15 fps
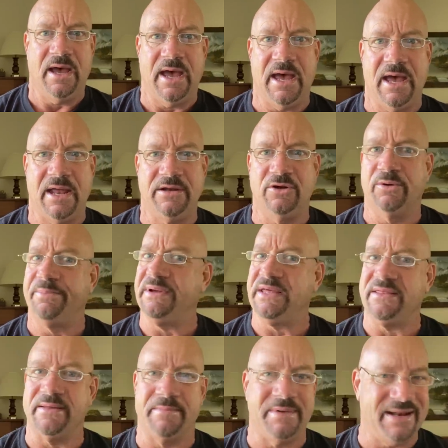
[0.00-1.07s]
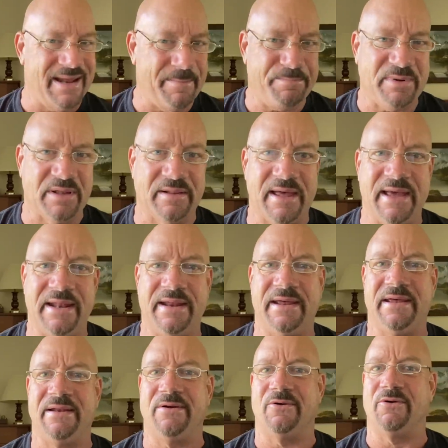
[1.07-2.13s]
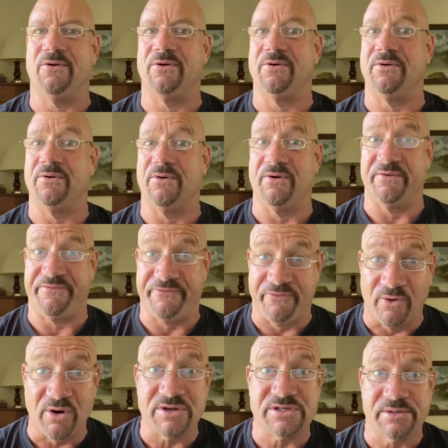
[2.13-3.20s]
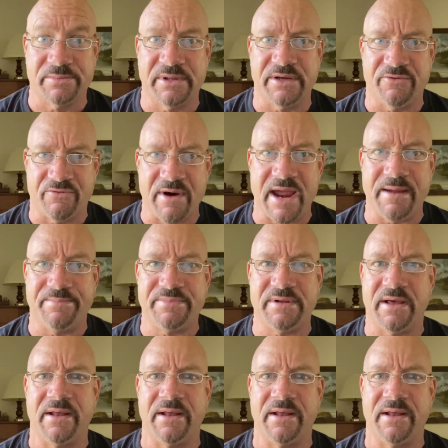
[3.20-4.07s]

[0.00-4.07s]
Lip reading: and you'll be either manipulated or forcibly raped,